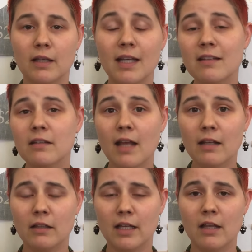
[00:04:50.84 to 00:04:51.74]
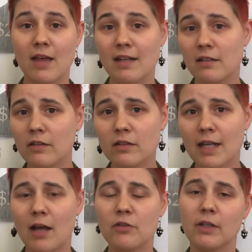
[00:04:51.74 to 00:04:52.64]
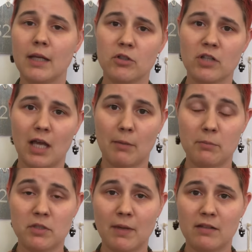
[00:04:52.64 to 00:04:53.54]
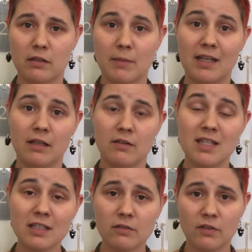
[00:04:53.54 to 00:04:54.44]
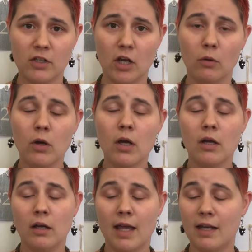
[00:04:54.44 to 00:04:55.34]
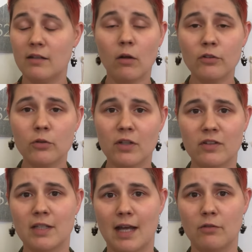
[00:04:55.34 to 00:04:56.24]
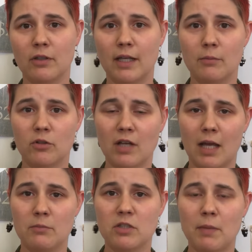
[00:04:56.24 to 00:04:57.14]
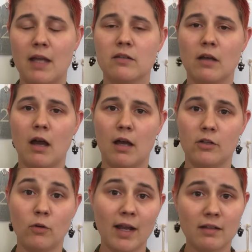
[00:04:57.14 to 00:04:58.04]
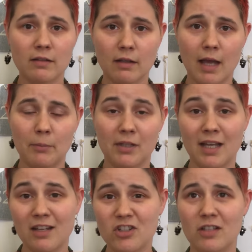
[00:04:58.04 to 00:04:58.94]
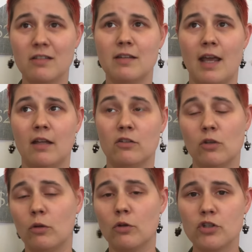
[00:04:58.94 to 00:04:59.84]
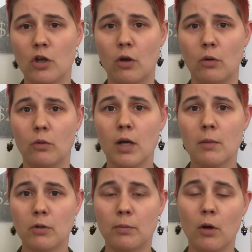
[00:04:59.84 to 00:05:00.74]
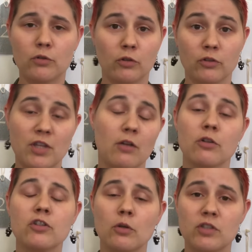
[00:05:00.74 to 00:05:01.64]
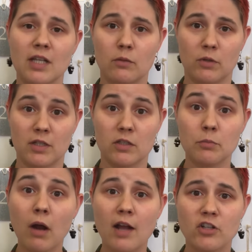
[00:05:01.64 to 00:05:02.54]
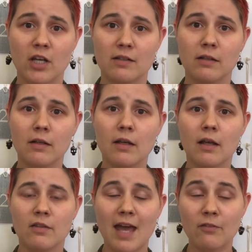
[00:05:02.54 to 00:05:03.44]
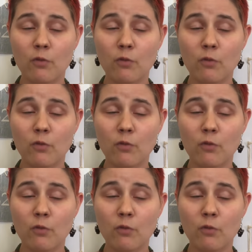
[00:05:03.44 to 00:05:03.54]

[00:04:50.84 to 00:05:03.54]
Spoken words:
Incidentally, that doesn't count the labor time I'm spending making this video, And it also doesn't count the labor time spent on grant applications and solo show proposals that are associated with this project. That